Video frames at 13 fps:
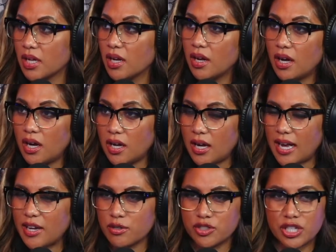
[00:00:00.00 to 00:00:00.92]
I
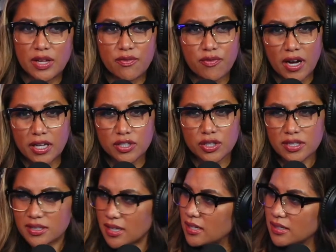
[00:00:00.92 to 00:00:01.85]
know Ginny Fudge,
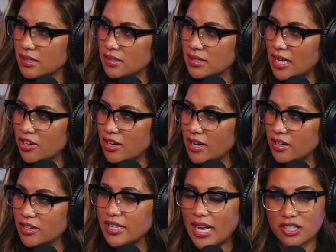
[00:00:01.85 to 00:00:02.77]
is that
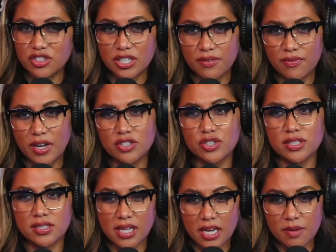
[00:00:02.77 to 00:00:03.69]
her? Yeah, Ginny Fudge
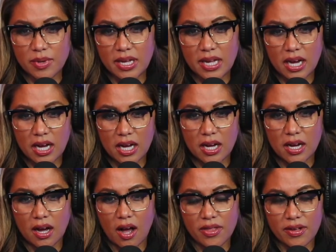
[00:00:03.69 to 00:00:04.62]
is going to be
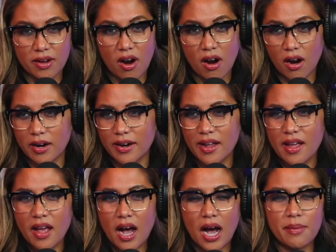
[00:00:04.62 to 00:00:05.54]
on the card.
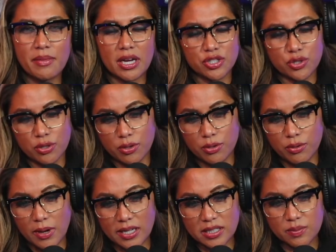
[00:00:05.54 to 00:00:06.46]
I'm not sure
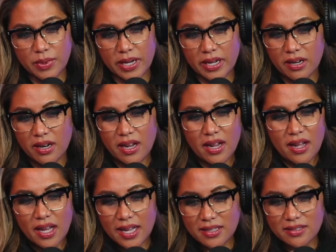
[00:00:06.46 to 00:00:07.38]
who else, but
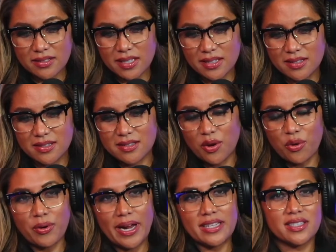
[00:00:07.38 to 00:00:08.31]
it's so
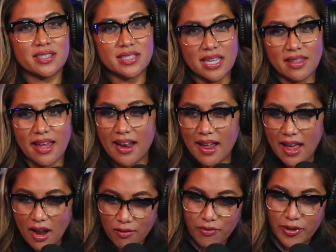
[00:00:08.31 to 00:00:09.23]
great to see that
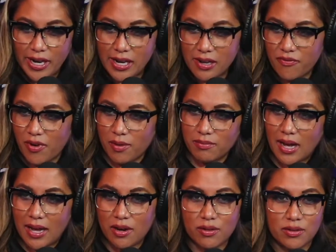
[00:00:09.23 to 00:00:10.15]

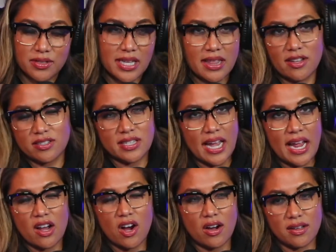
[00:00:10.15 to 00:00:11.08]
say there's
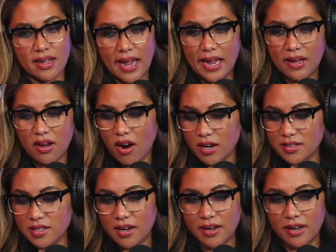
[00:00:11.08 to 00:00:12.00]
eight
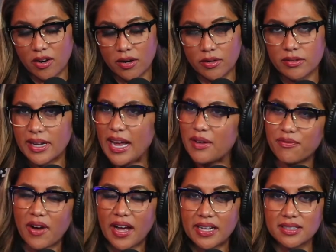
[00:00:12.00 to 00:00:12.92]
cards on it, or 8
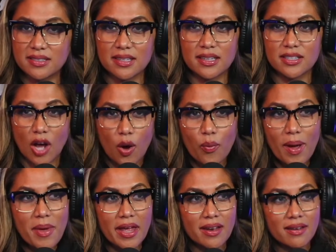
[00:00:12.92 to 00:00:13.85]
fights, it's all
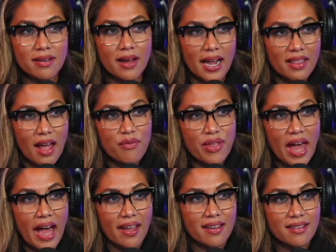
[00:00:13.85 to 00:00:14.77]
women. I love that.